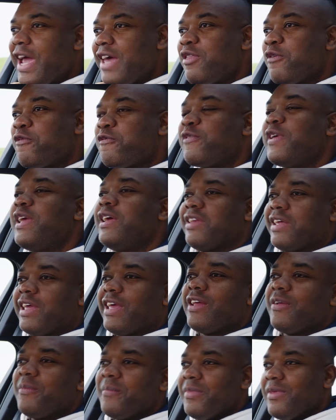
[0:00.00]
get the
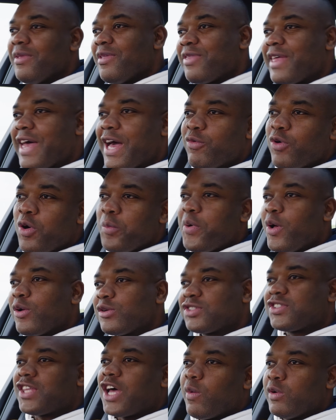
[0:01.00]
feeling that what
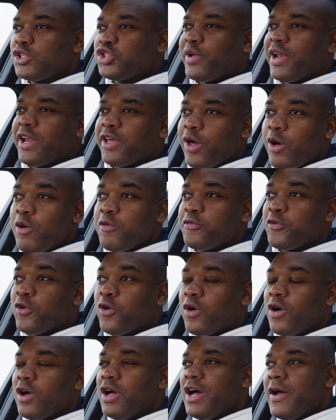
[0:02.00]
Polestar were trying to go
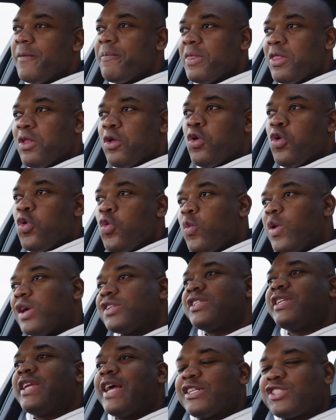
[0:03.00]
for
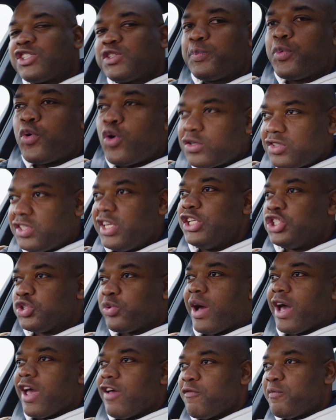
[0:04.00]
wasn't a sporty
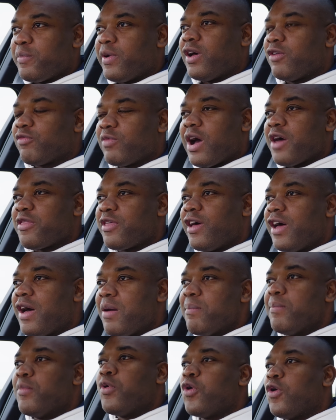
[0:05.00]
drive, but rather a
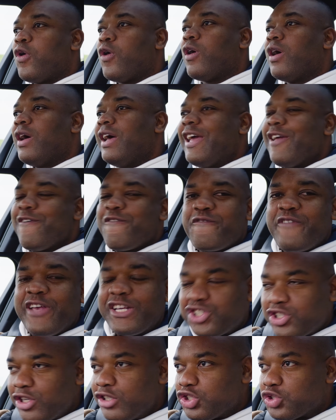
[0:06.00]
more
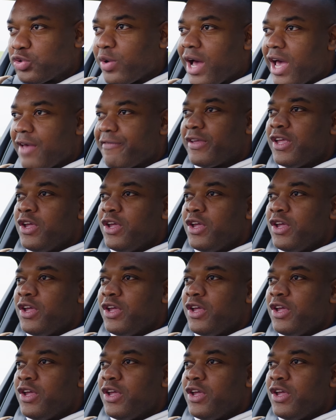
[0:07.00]
efficient drive